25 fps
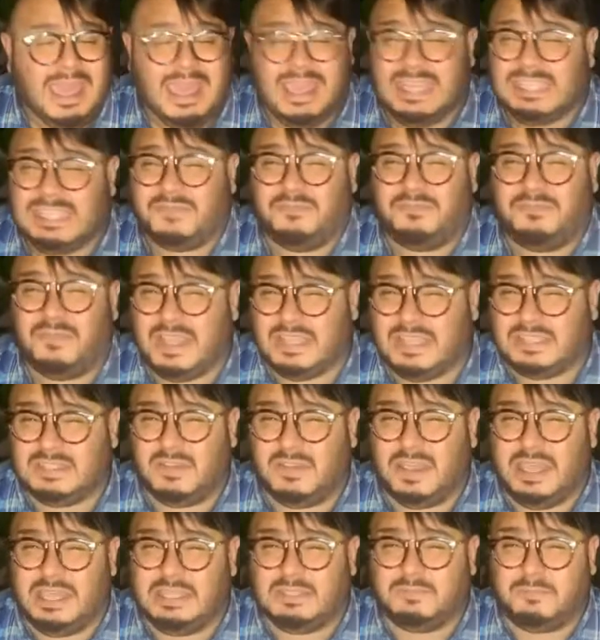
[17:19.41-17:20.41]

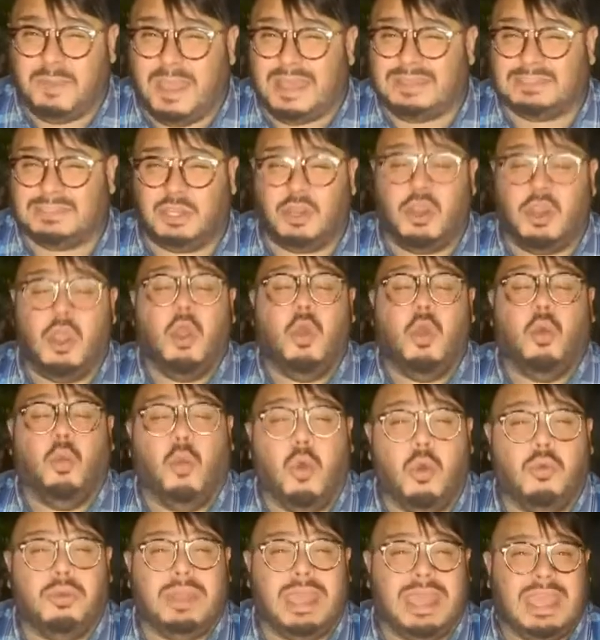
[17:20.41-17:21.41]
His pastor
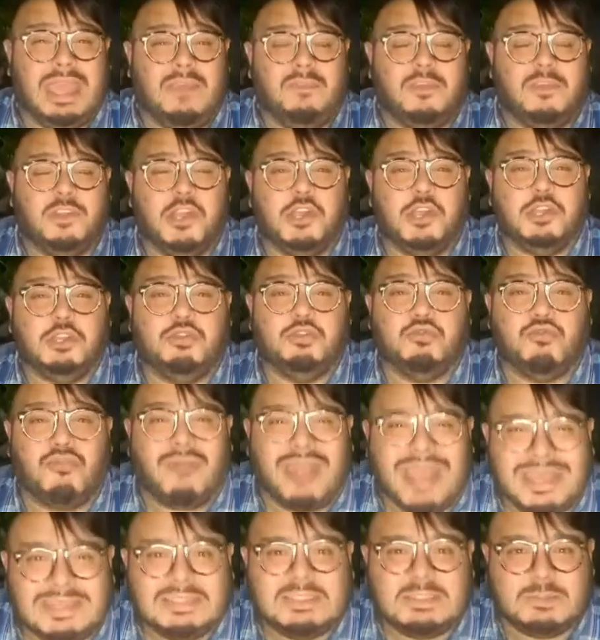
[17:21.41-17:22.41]
won't even
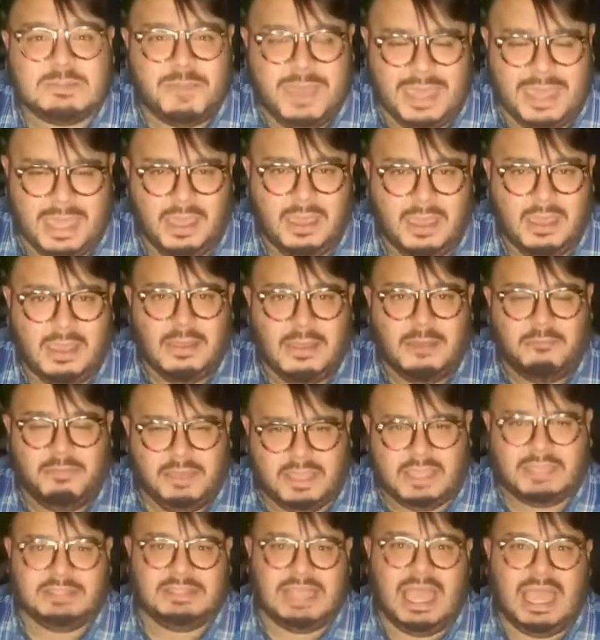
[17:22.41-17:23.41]
address me
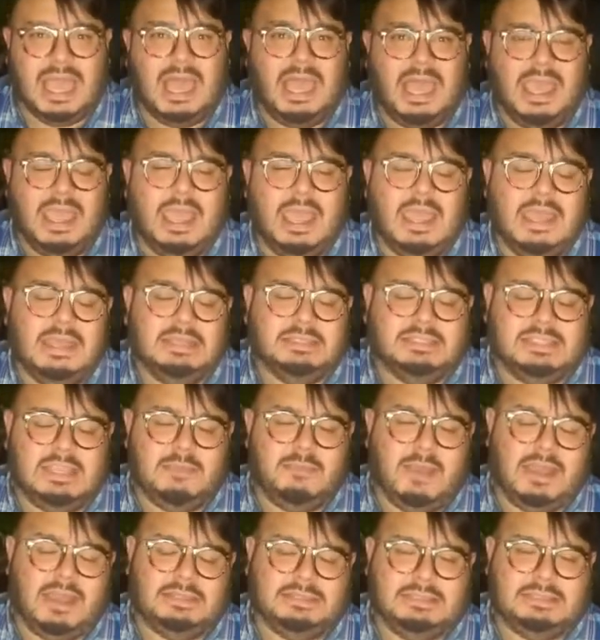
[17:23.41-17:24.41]
because I see
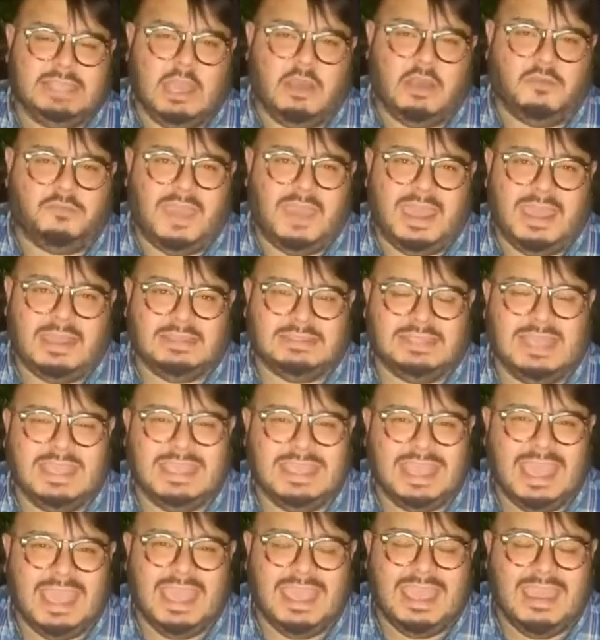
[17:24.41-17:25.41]
myself as a
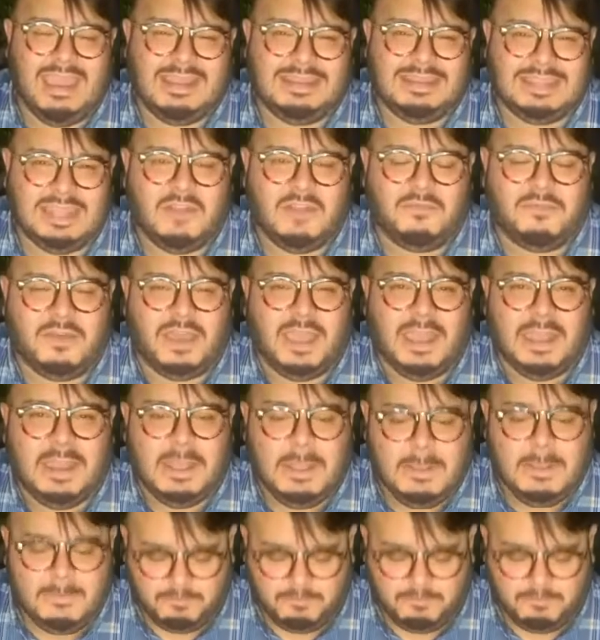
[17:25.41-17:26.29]
gay identified